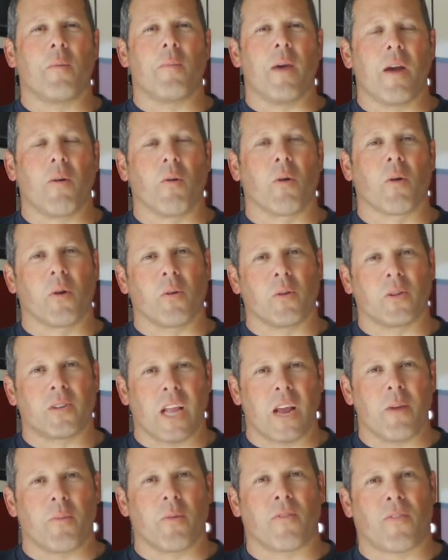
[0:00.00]
Bay, where we were
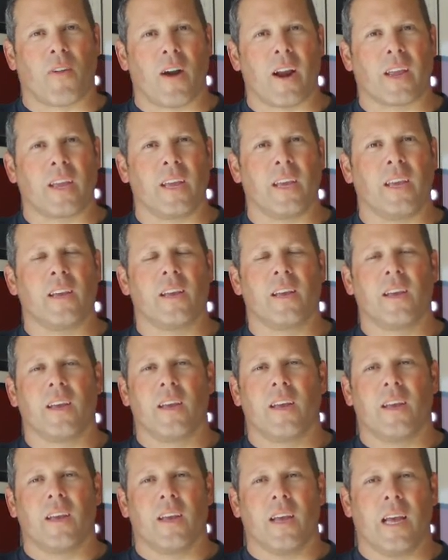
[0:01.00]
staying with Frankie.
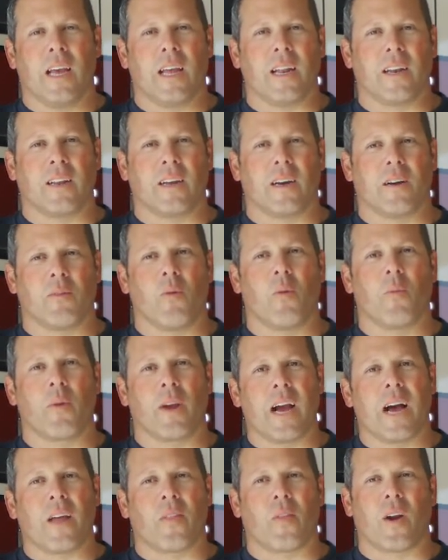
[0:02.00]
And when we
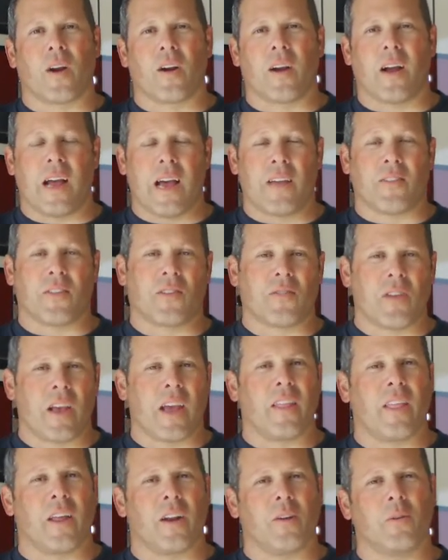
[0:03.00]
got there, I have to say
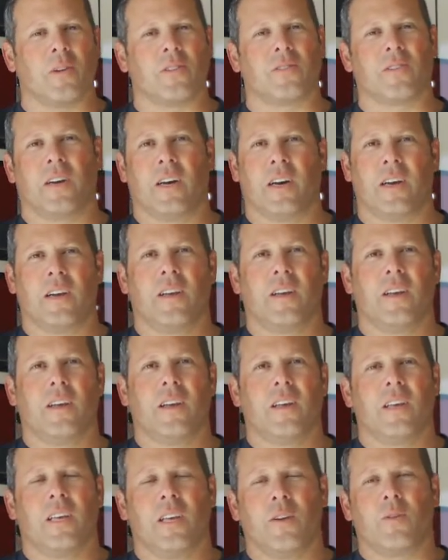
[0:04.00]

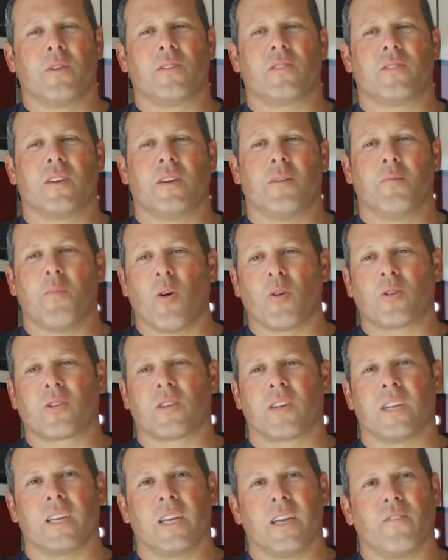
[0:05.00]
that it was
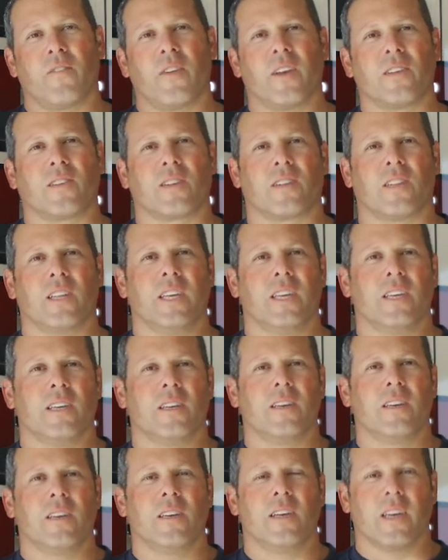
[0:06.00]
emotionally and physically
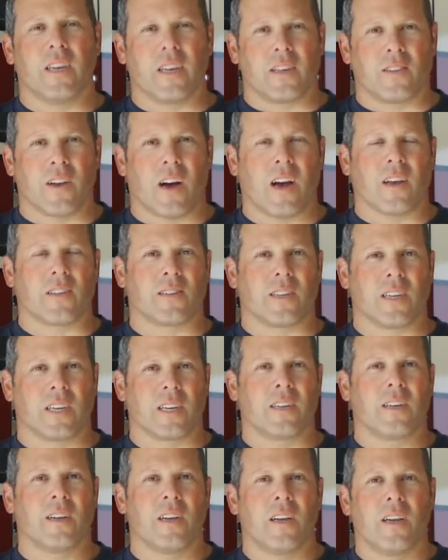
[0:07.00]
exhausting.
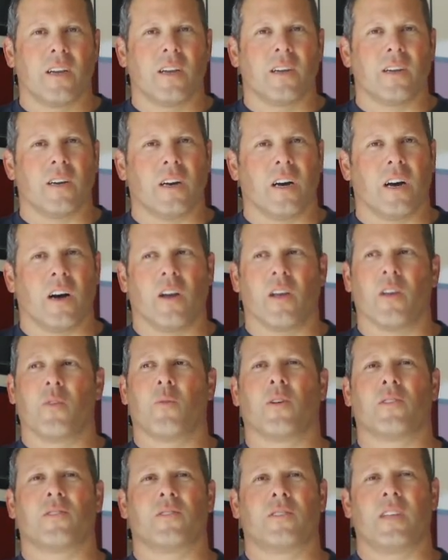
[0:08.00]
It
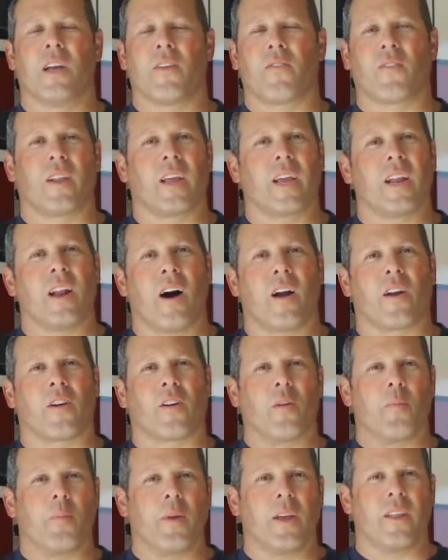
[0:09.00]
was definitely an honor
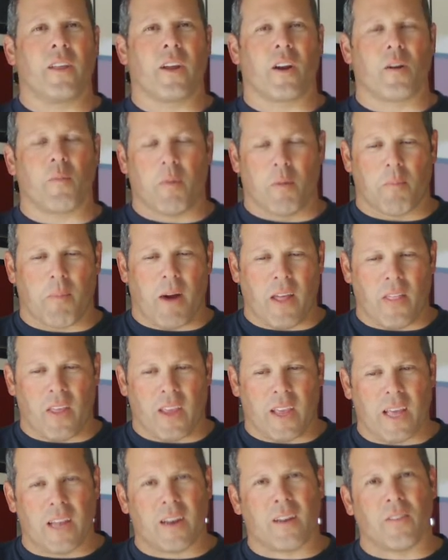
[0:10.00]
to be there, but by
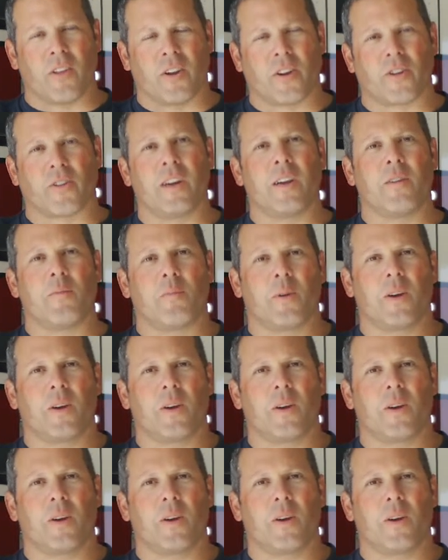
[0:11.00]
the end of the trip,